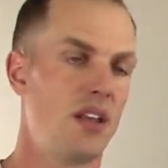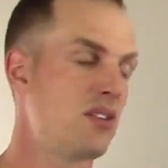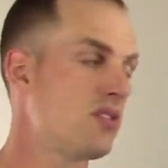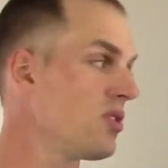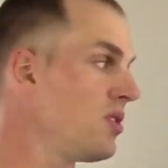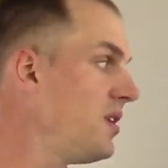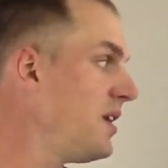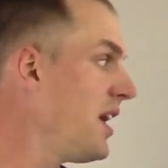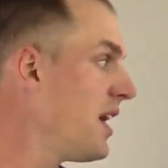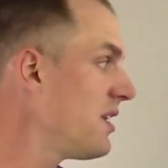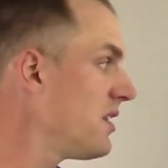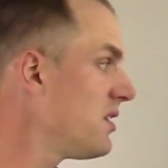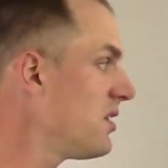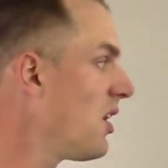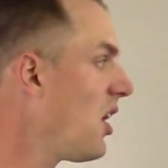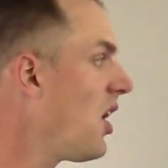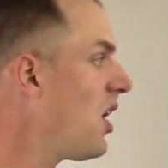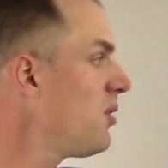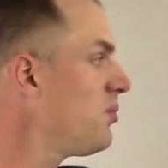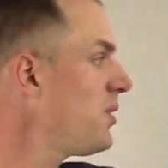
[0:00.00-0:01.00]
So you get
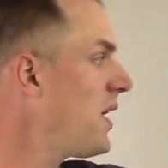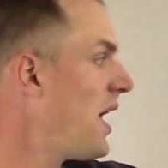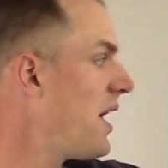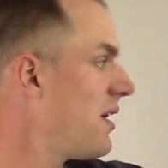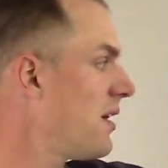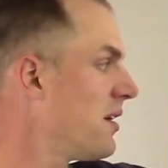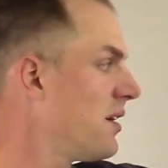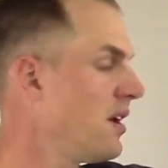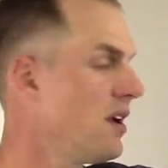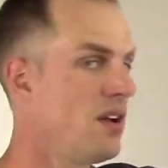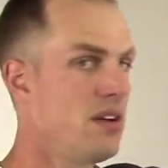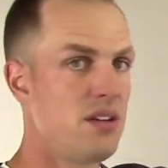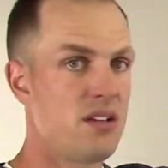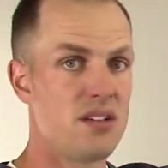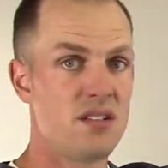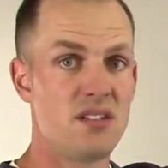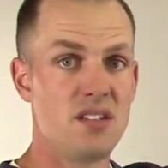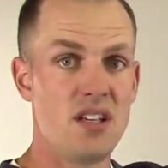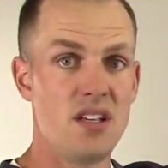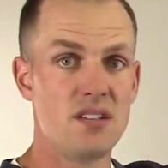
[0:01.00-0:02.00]
gallbladder
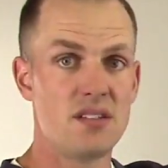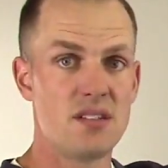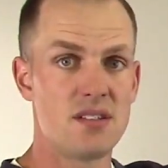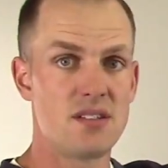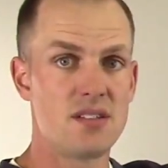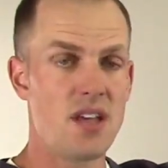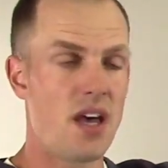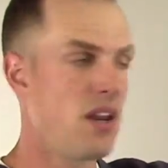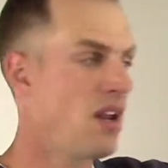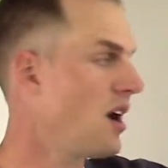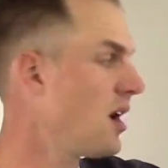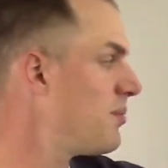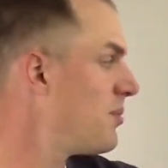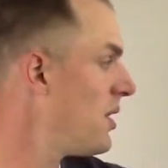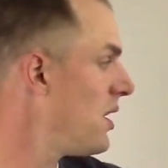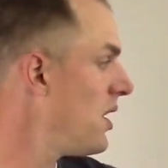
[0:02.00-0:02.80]
diseases set up.